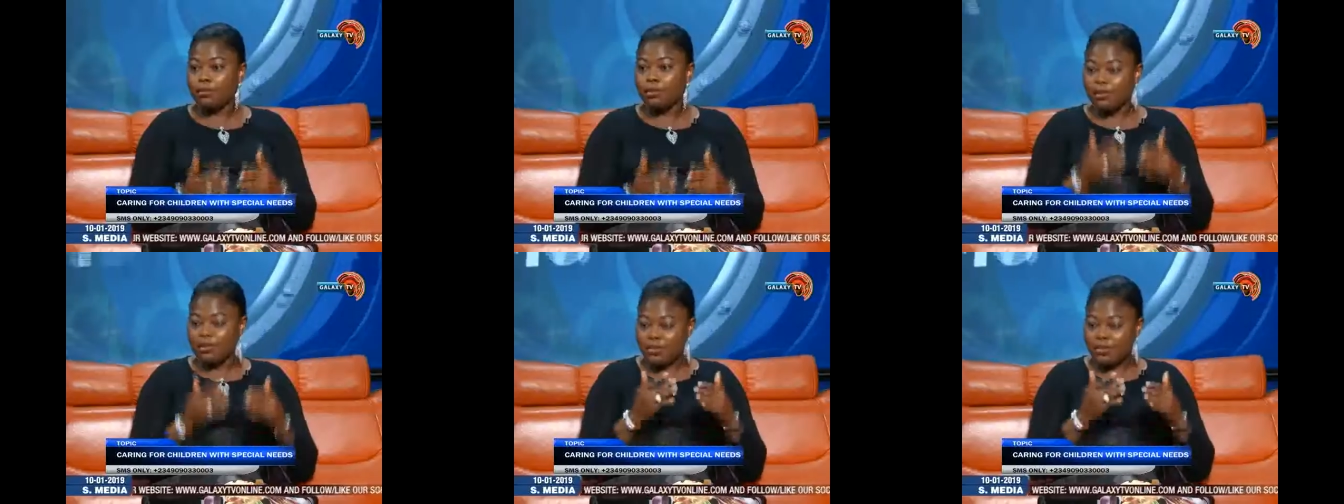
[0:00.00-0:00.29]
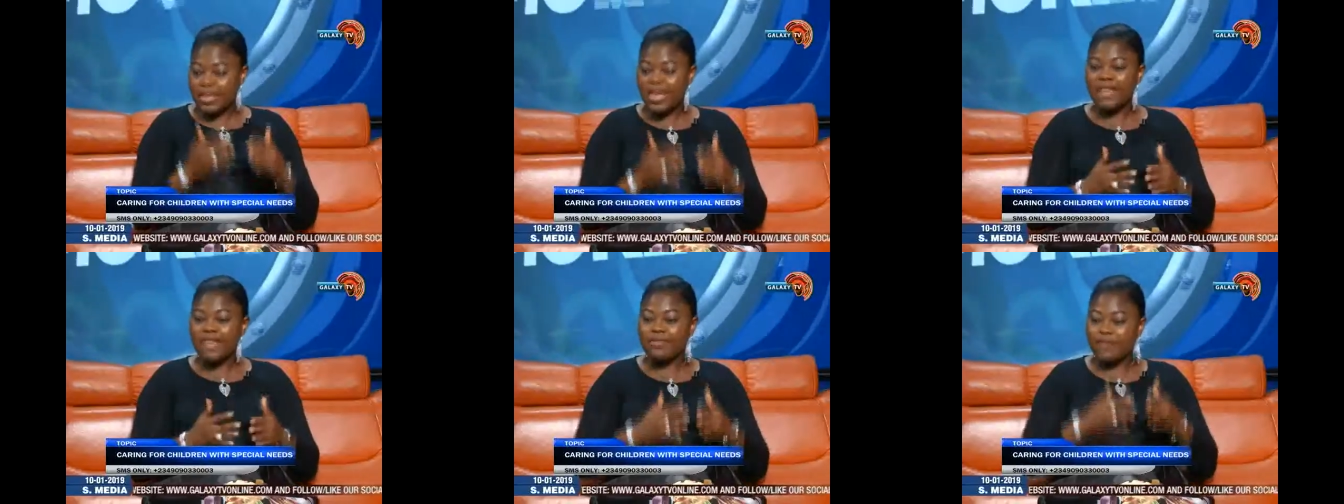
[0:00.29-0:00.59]

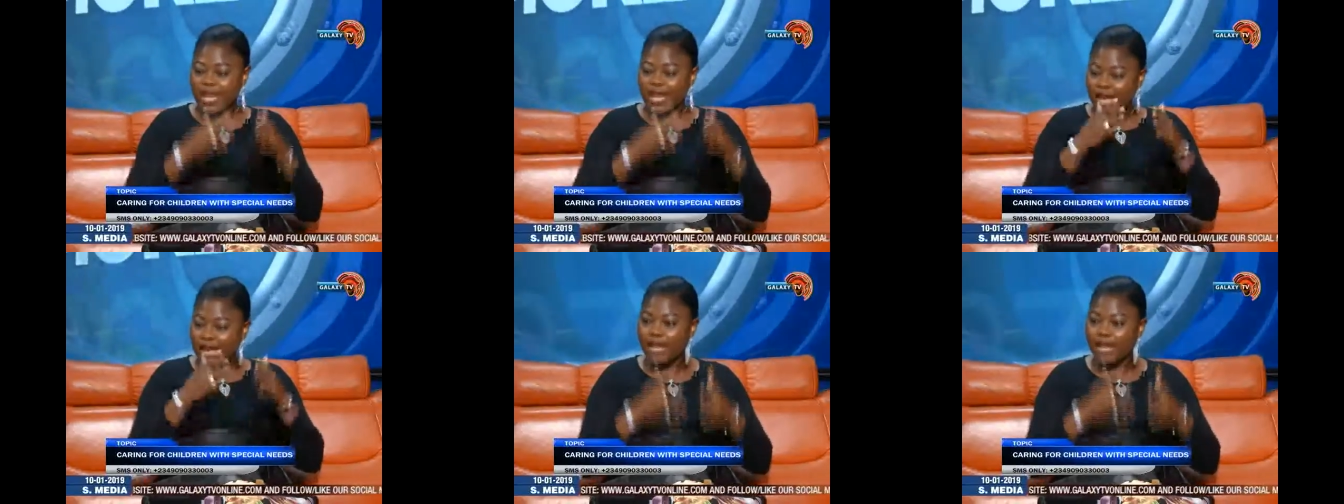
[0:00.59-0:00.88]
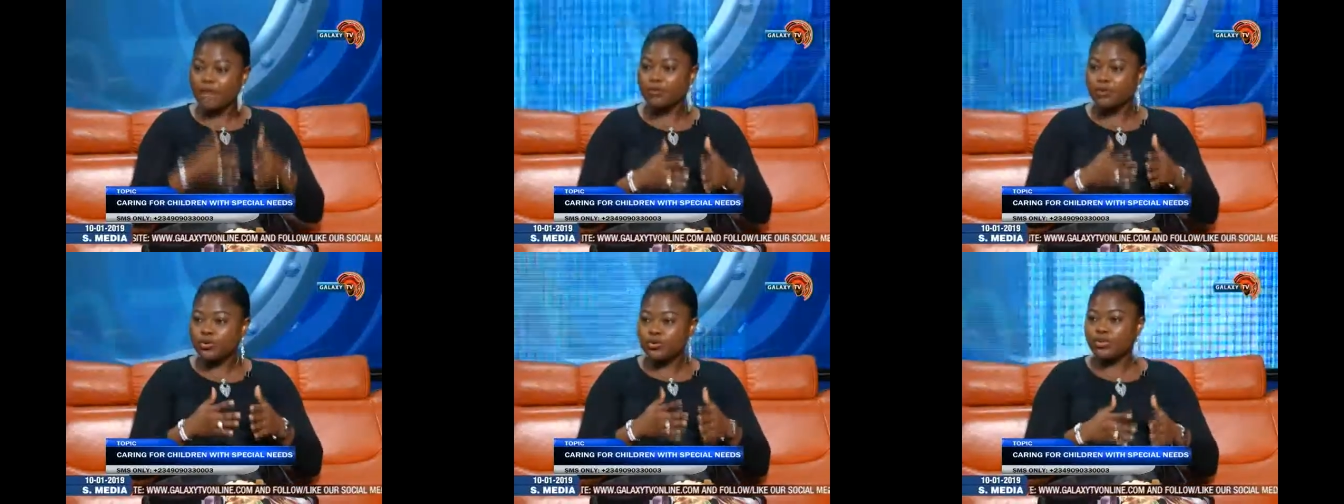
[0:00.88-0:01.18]
but then they are
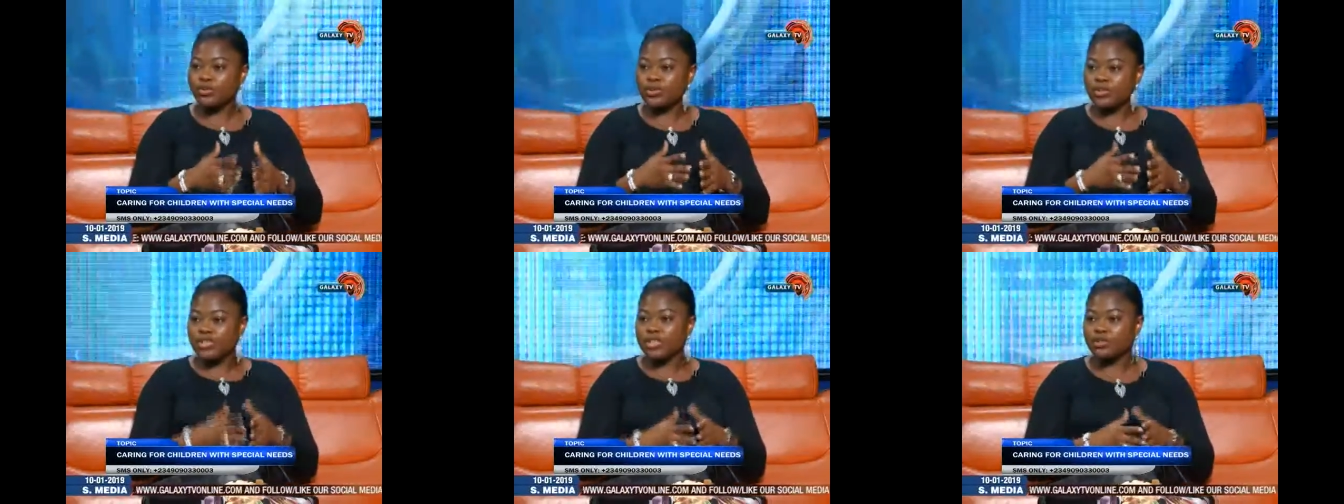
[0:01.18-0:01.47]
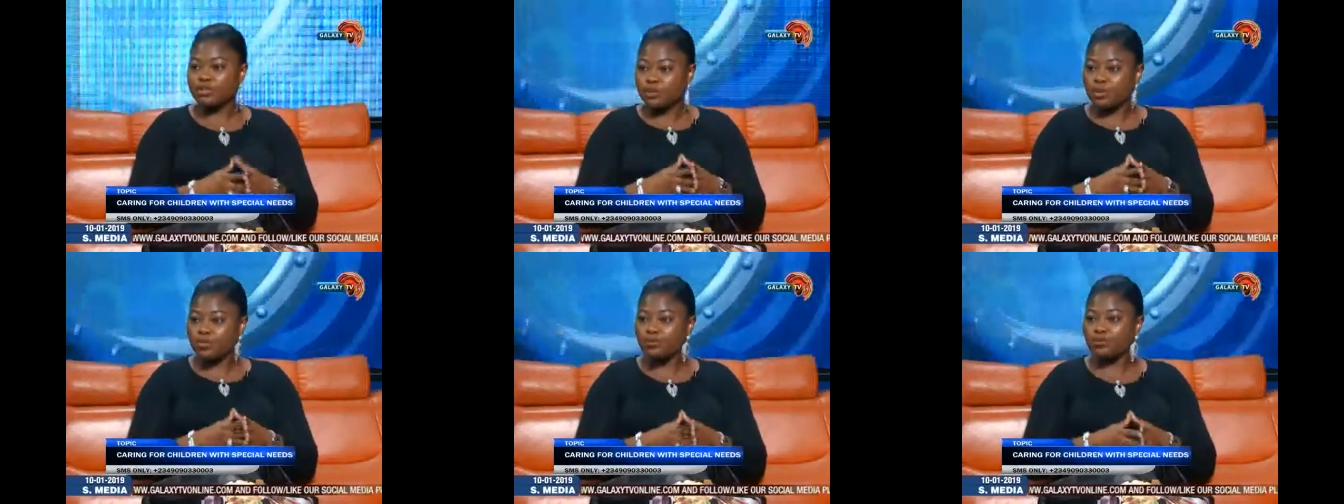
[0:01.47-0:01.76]
able to
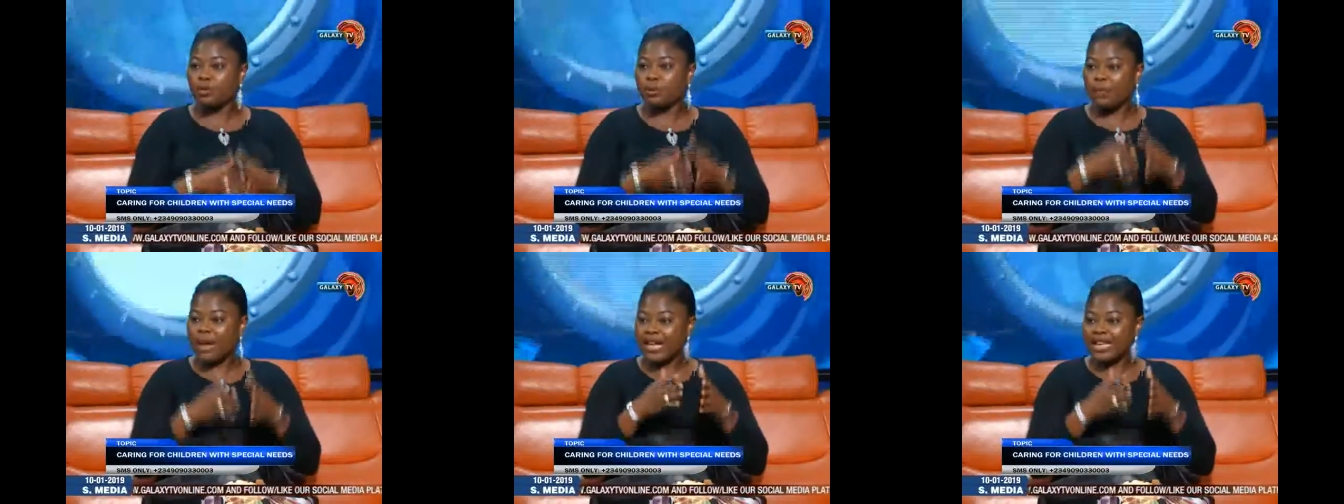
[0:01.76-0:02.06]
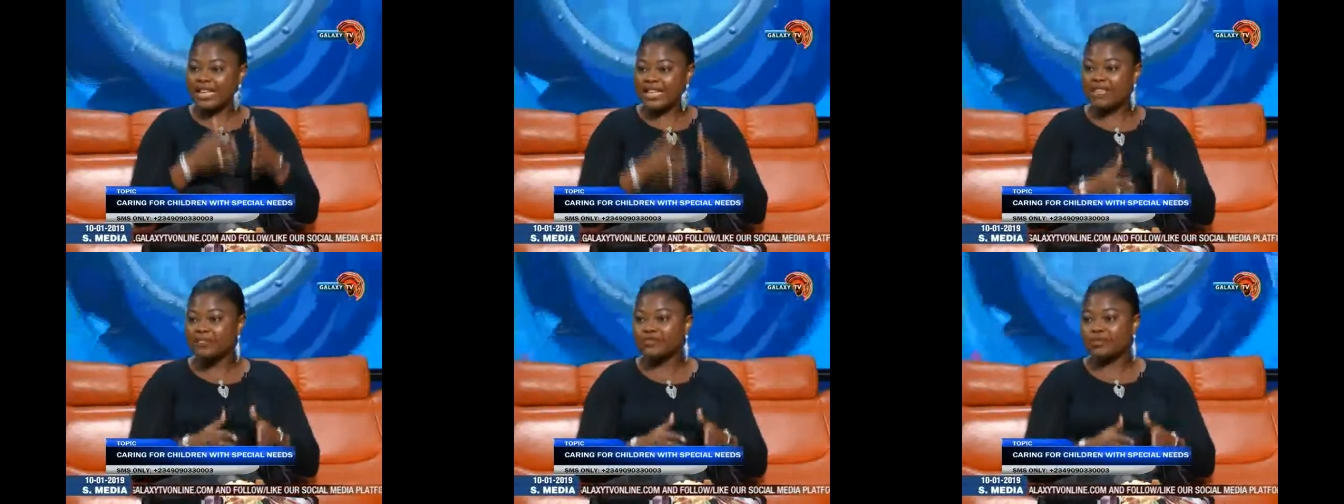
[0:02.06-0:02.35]
still perform
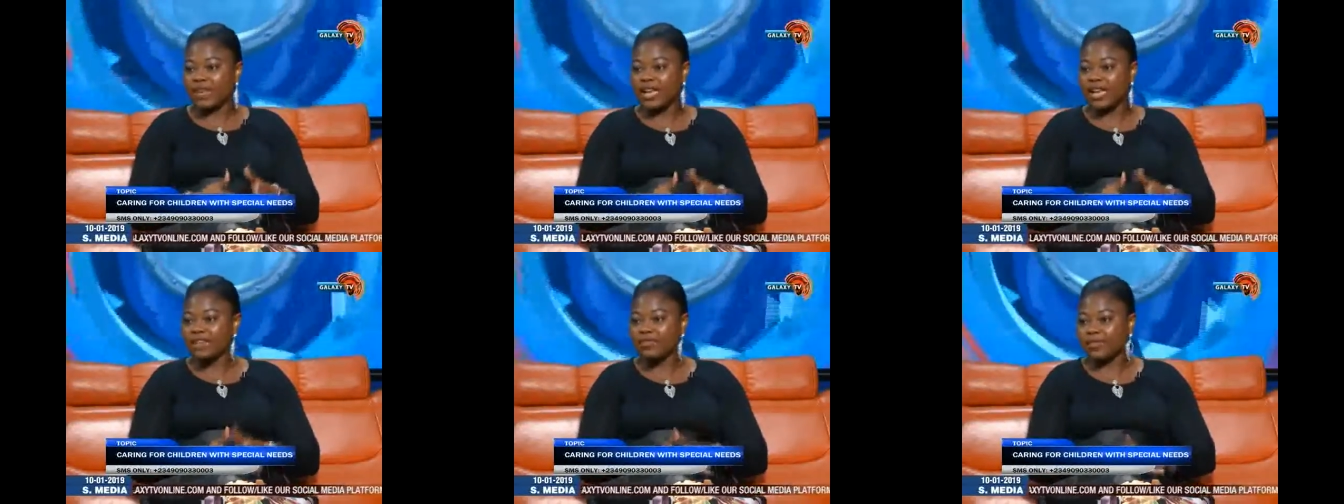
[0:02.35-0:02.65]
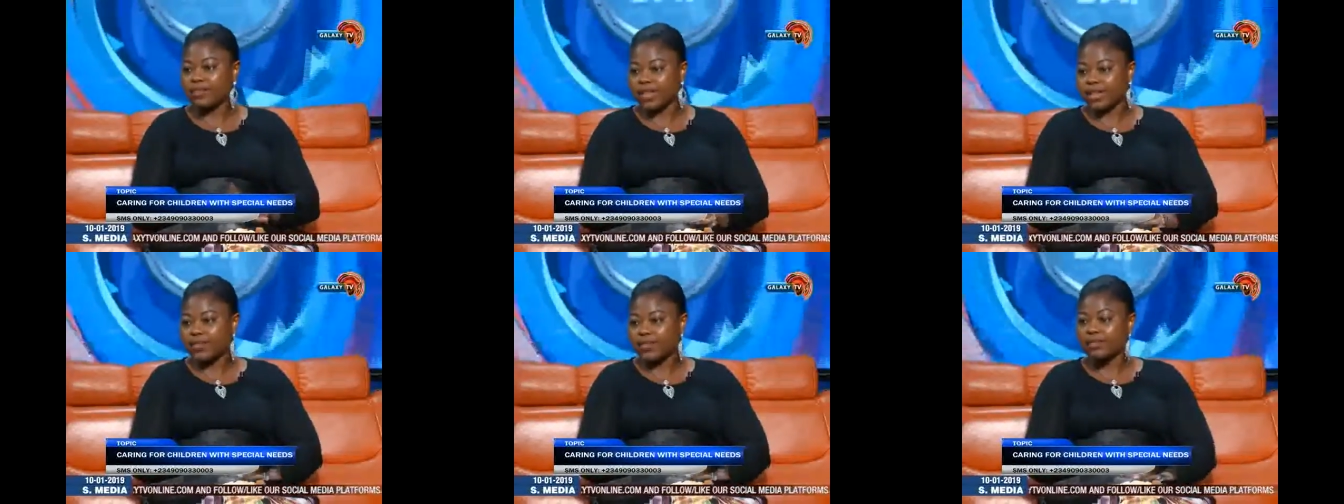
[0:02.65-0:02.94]
and live
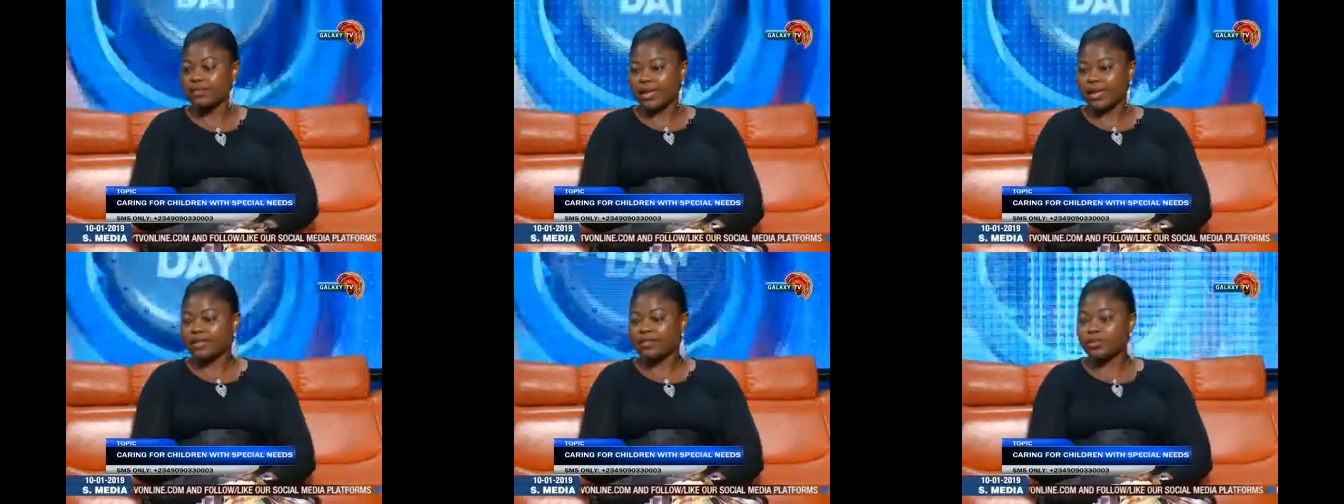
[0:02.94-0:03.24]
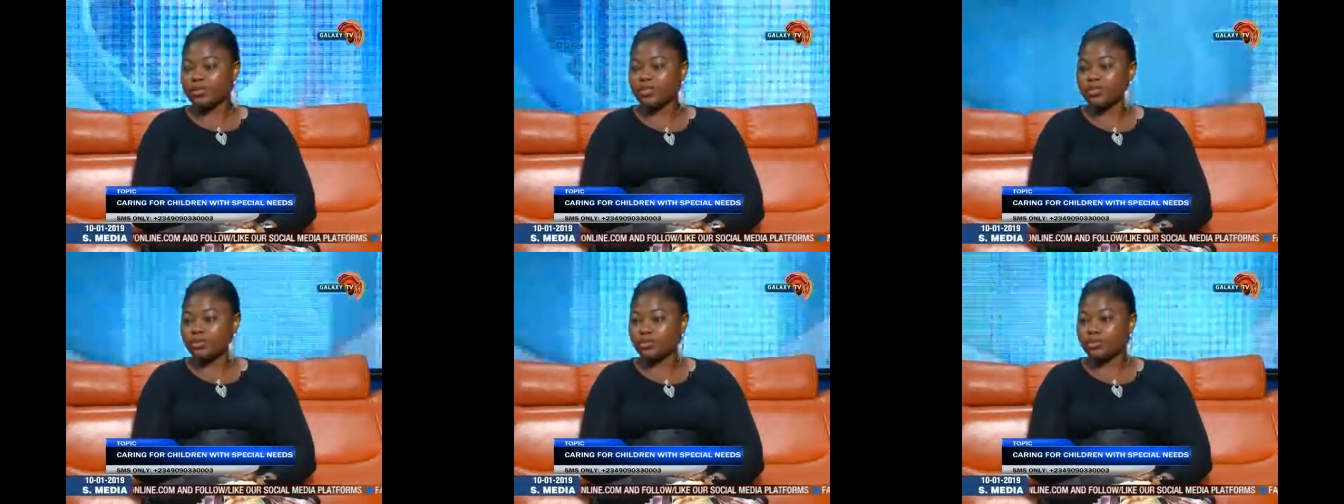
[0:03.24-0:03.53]
life like
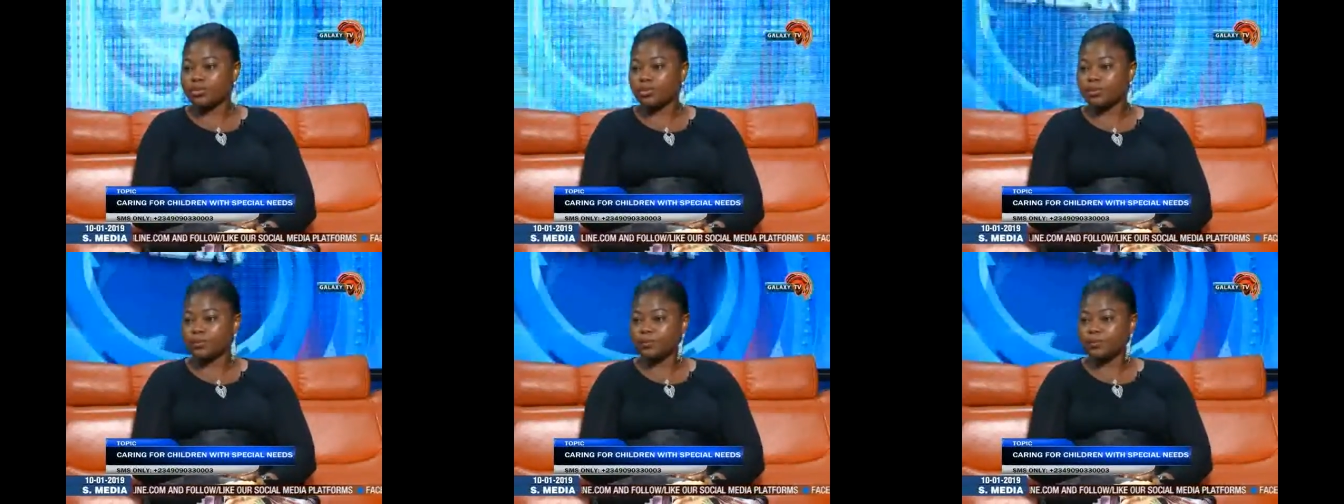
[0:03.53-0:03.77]
they should.